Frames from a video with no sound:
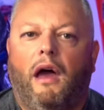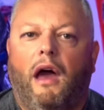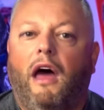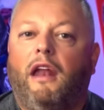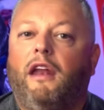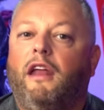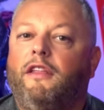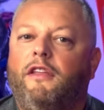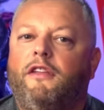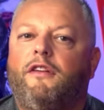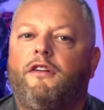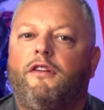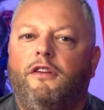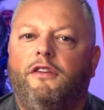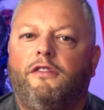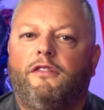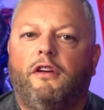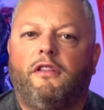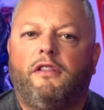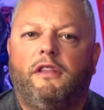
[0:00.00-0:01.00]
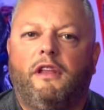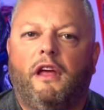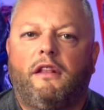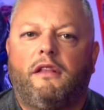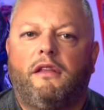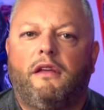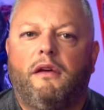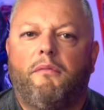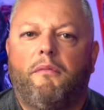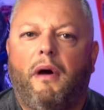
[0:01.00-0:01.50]
Another reason
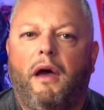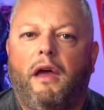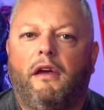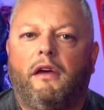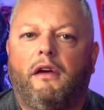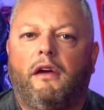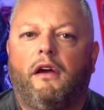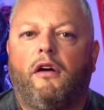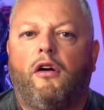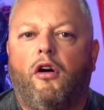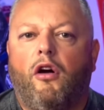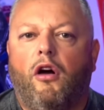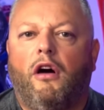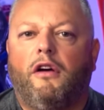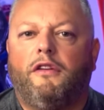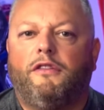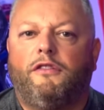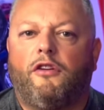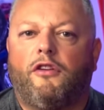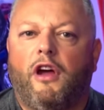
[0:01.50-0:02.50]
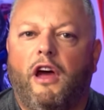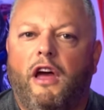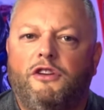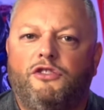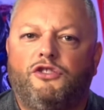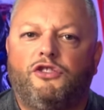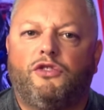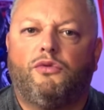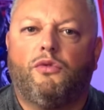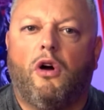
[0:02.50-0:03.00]
that might cause your
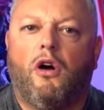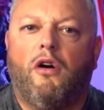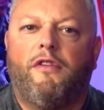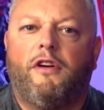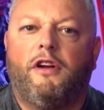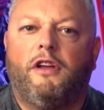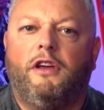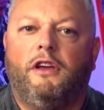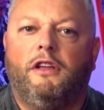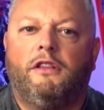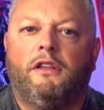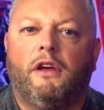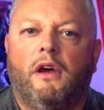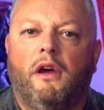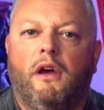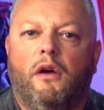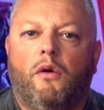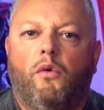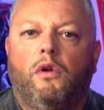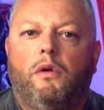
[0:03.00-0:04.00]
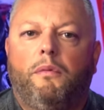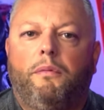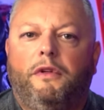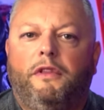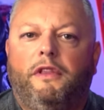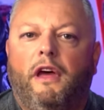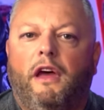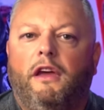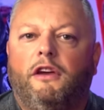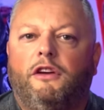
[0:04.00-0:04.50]
engine to overheat will be
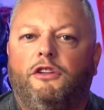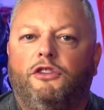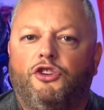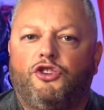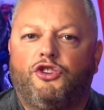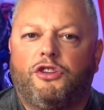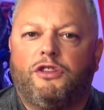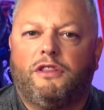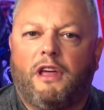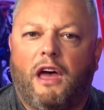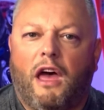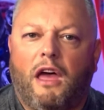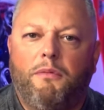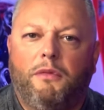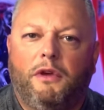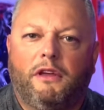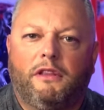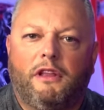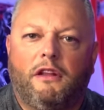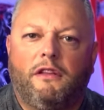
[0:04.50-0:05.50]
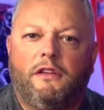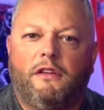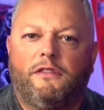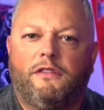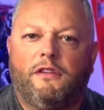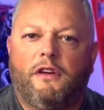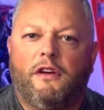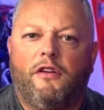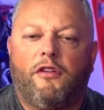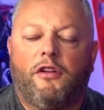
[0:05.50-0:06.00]
the ignition timing that is
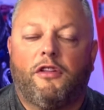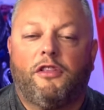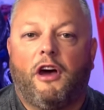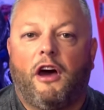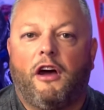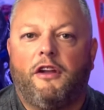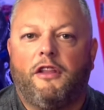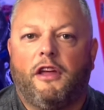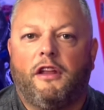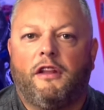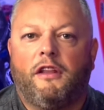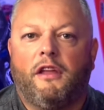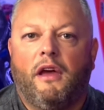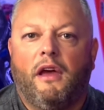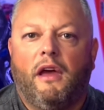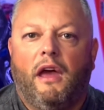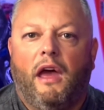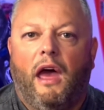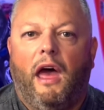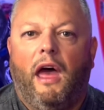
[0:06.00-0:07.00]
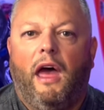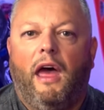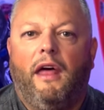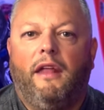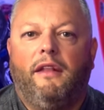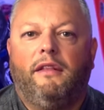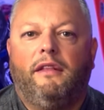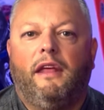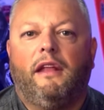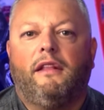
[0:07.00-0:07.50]
retarded.
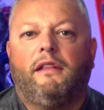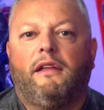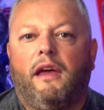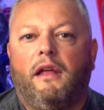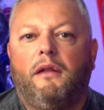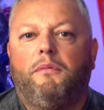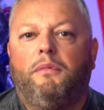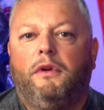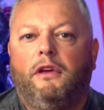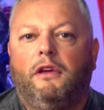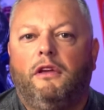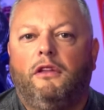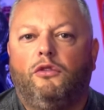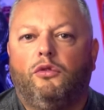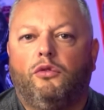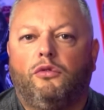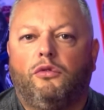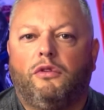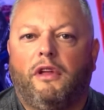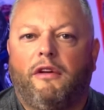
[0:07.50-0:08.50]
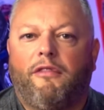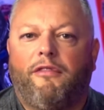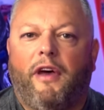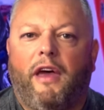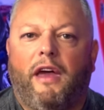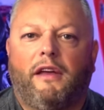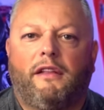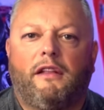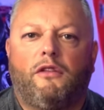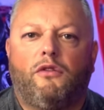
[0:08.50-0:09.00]
And that can be due to the
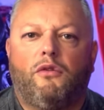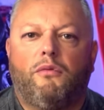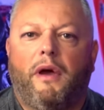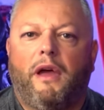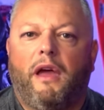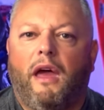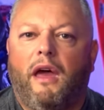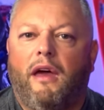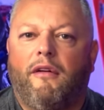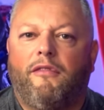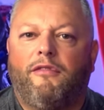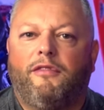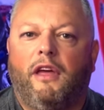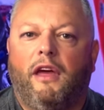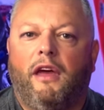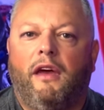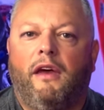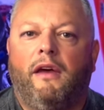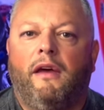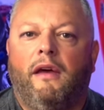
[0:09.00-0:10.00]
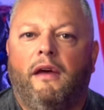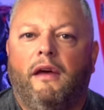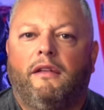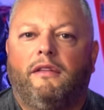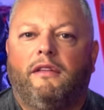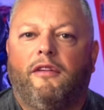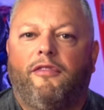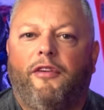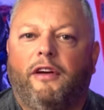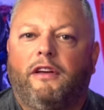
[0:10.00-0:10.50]
fact that you might have the
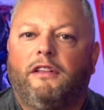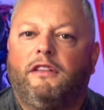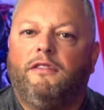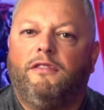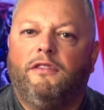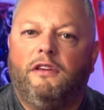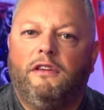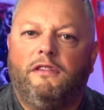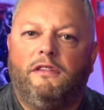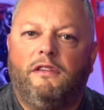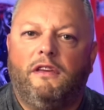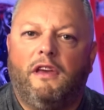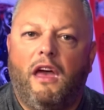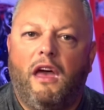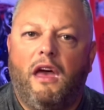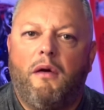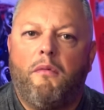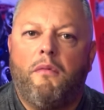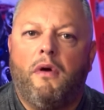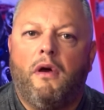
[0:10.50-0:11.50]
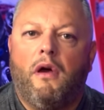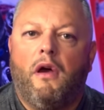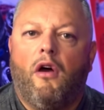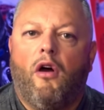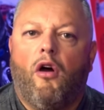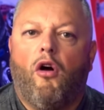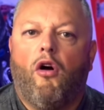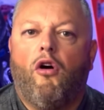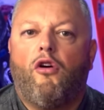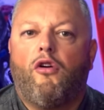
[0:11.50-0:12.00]
defective ECM,
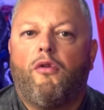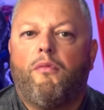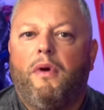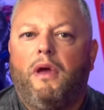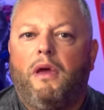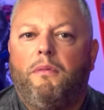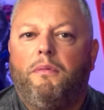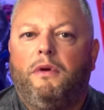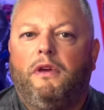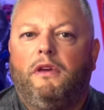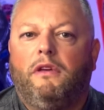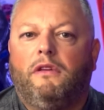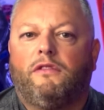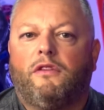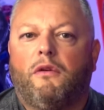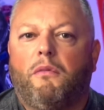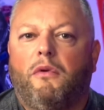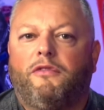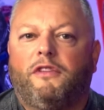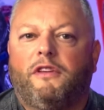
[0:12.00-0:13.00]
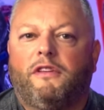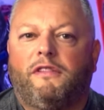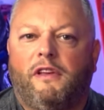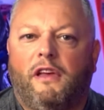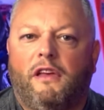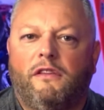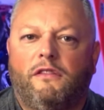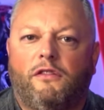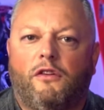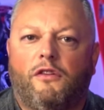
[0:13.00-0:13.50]
or maybe some of the
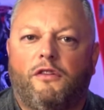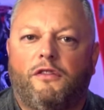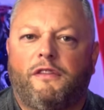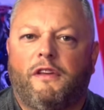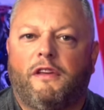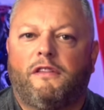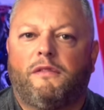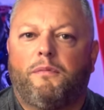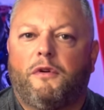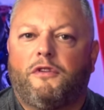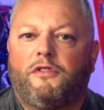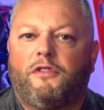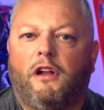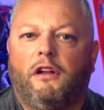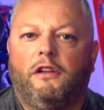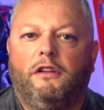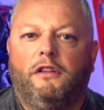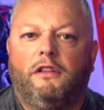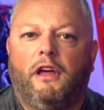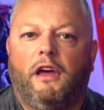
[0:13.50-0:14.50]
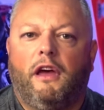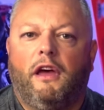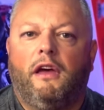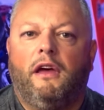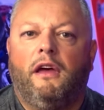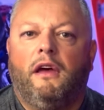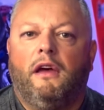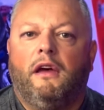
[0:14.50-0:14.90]
sensors, especially the